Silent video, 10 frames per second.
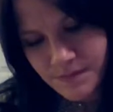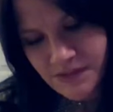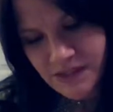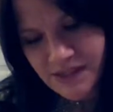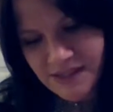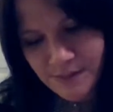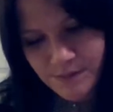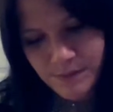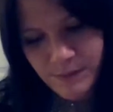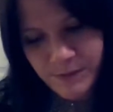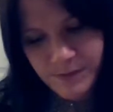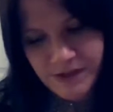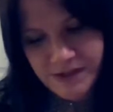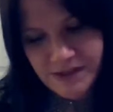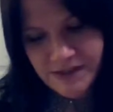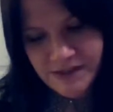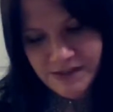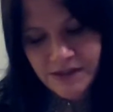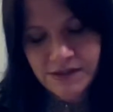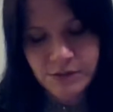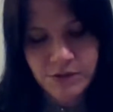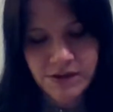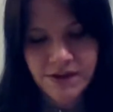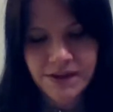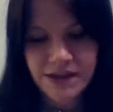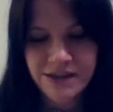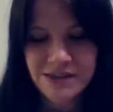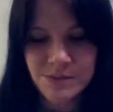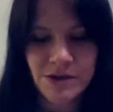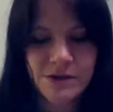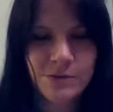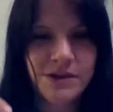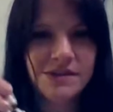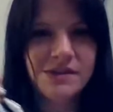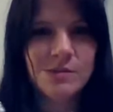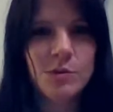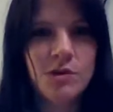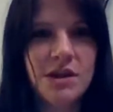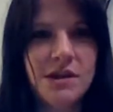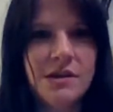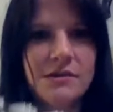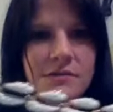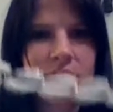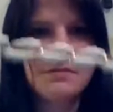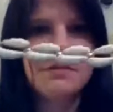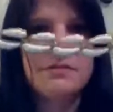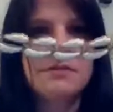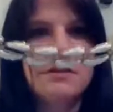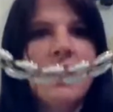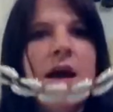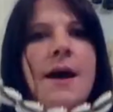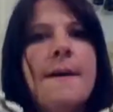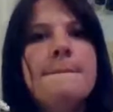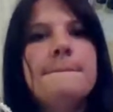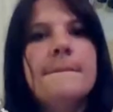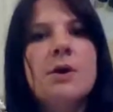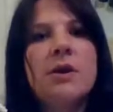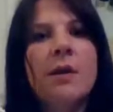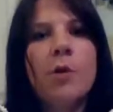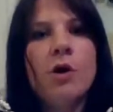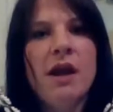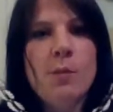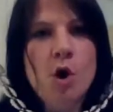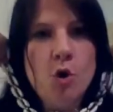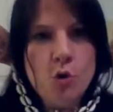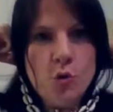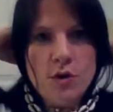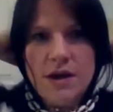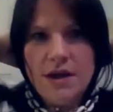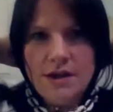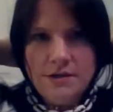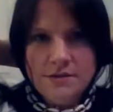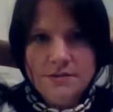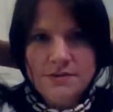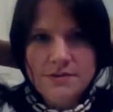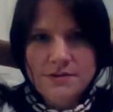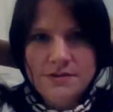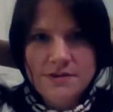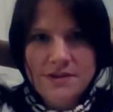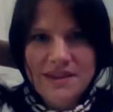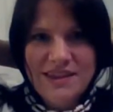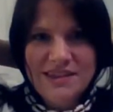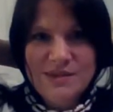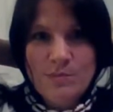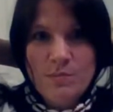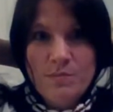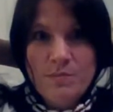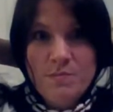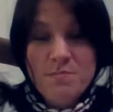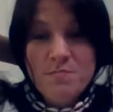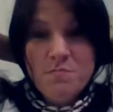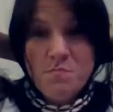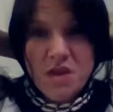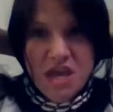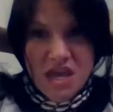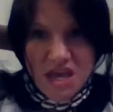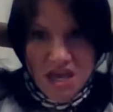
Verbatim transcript: It's got some fuzzies stuck to one of the things, but otherwise it's Monet. Monet, Monet, Monet. That thing's big.